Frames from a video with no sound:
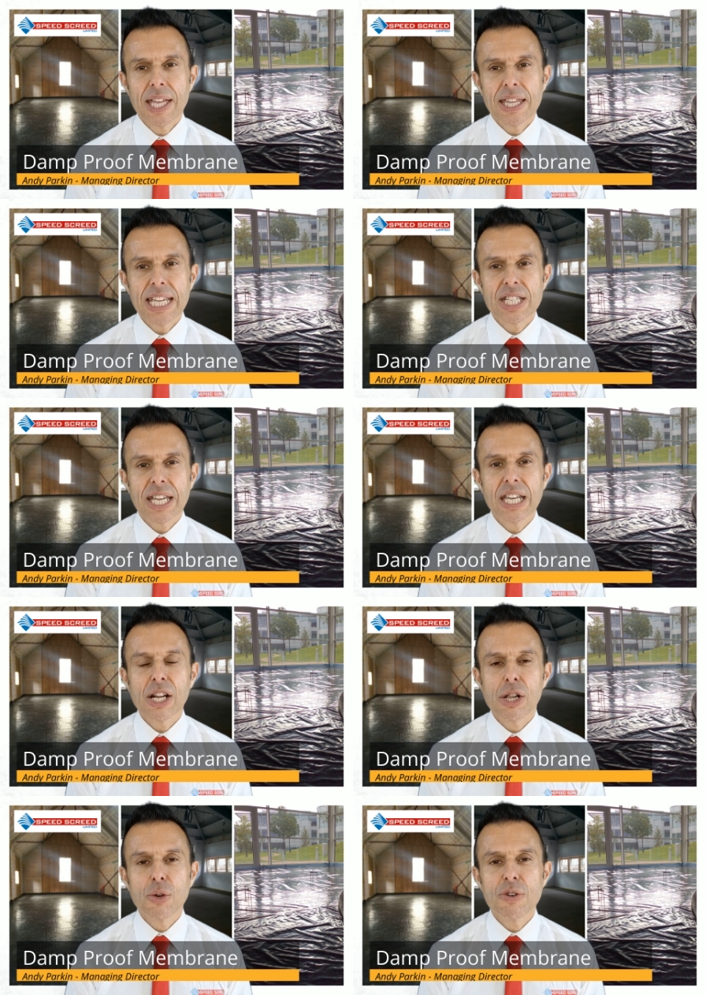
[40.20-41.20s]
These can
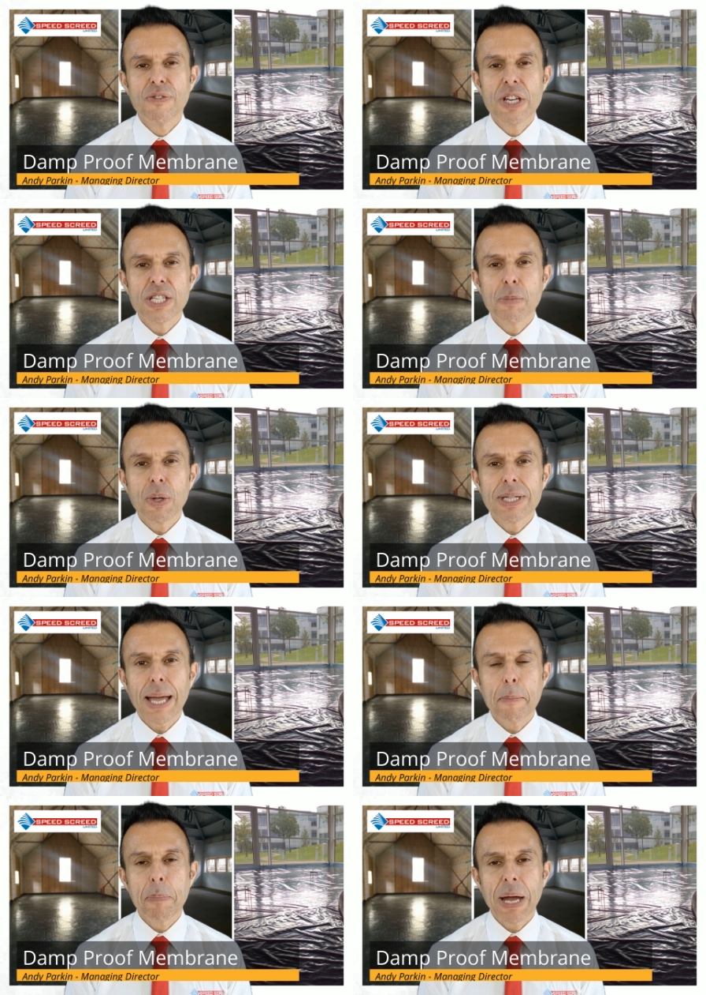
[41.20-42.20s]
include visible
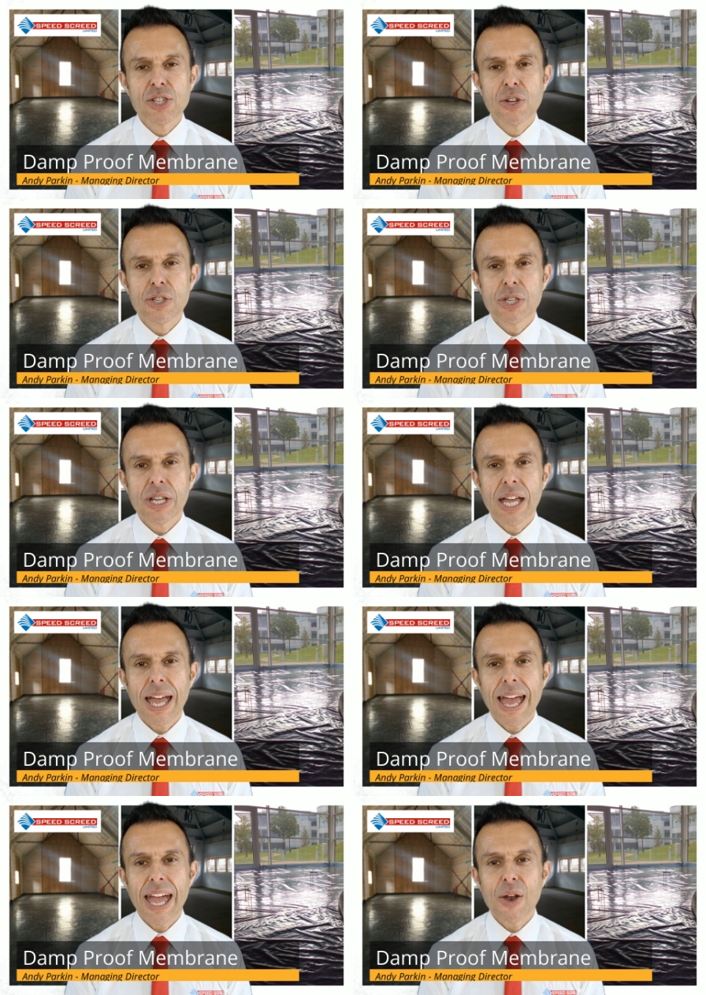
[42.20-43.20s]
damp patches,
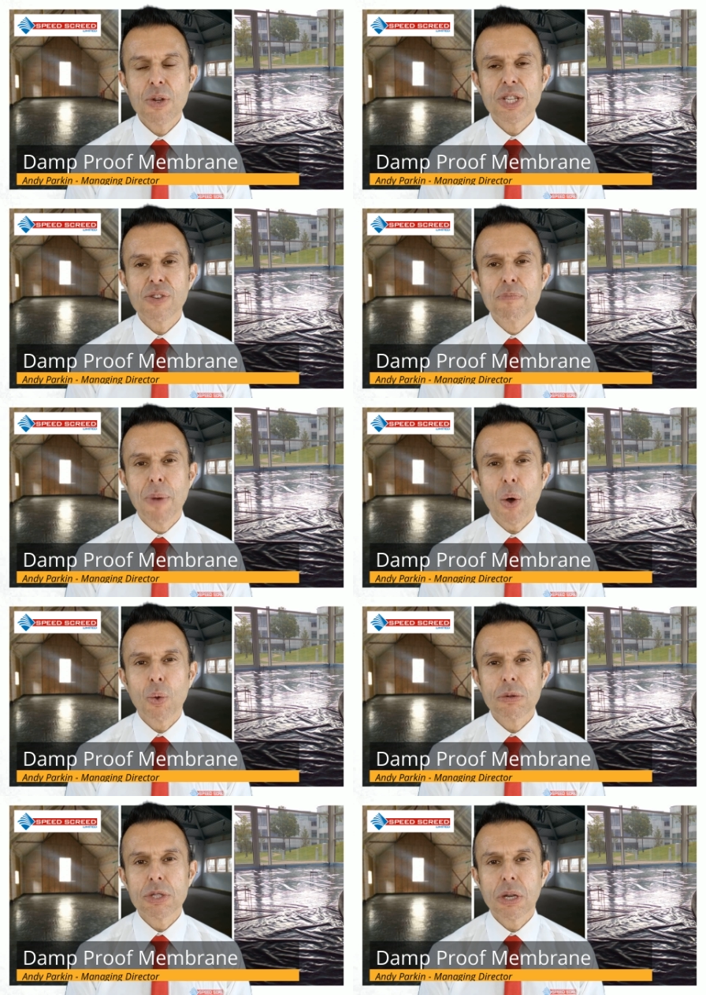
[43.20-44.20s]
areas of
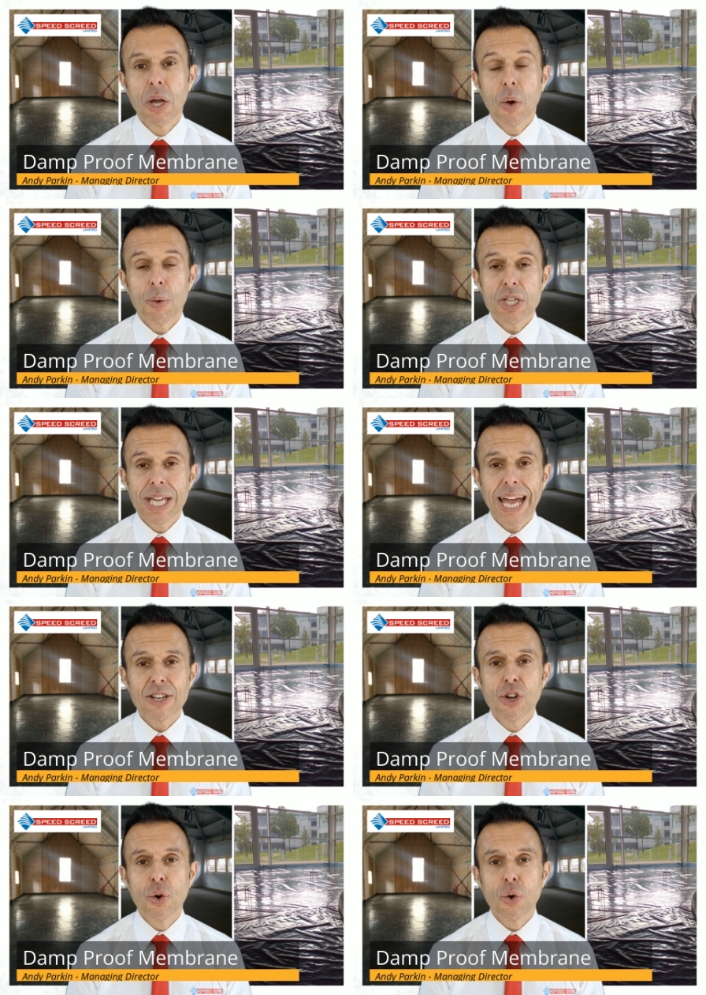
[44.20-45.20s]
mould, which
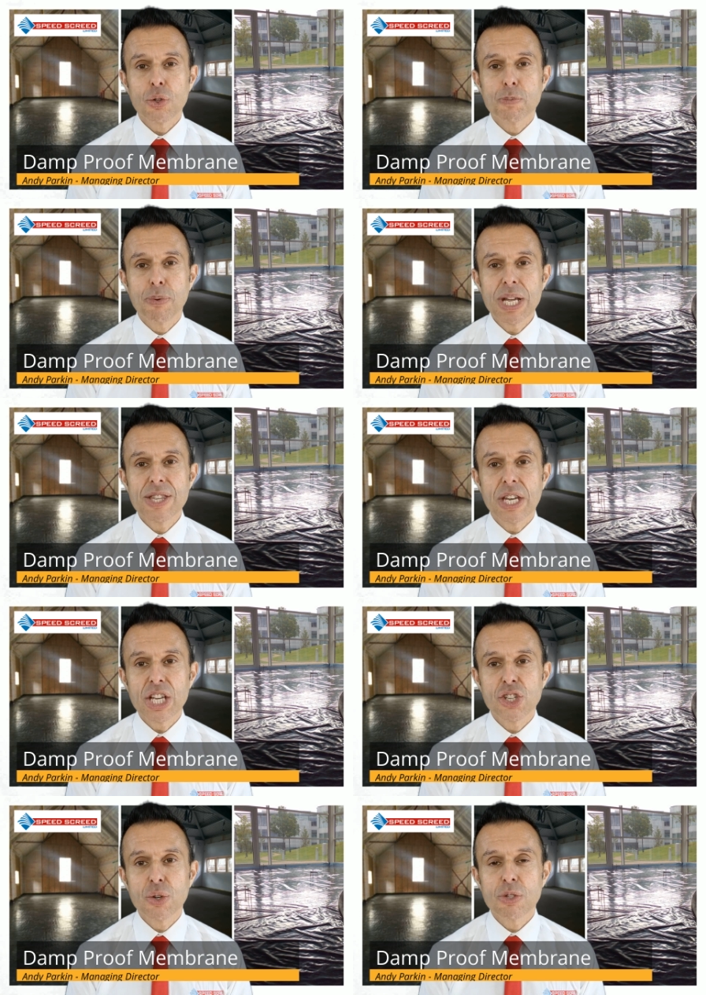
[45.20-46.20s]
can cause breathing
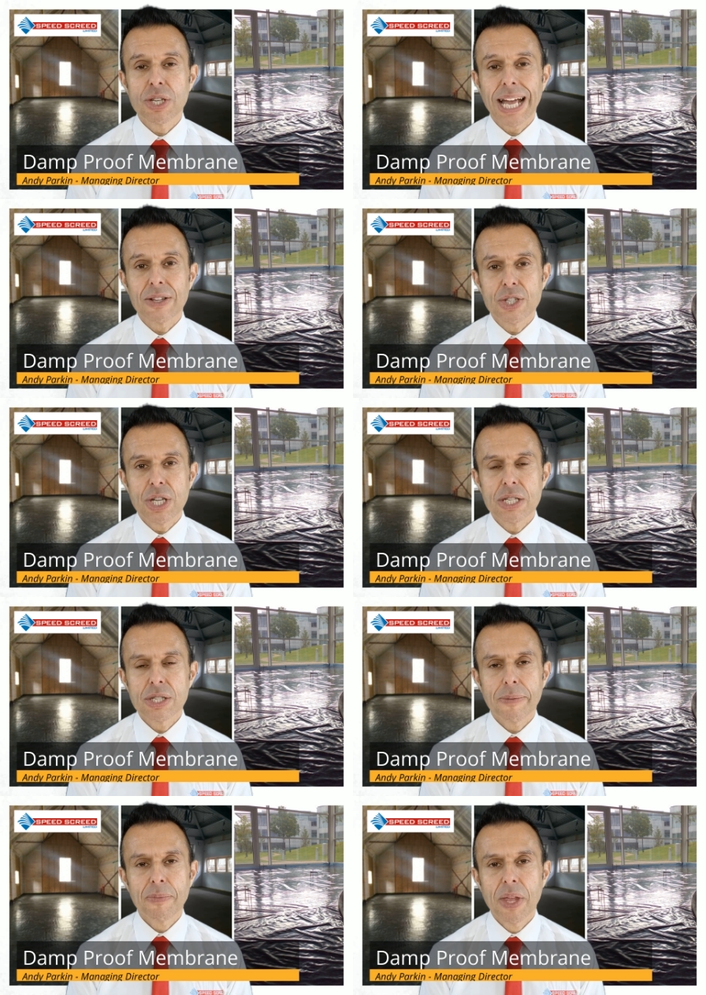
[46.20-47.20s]
issues and allergies,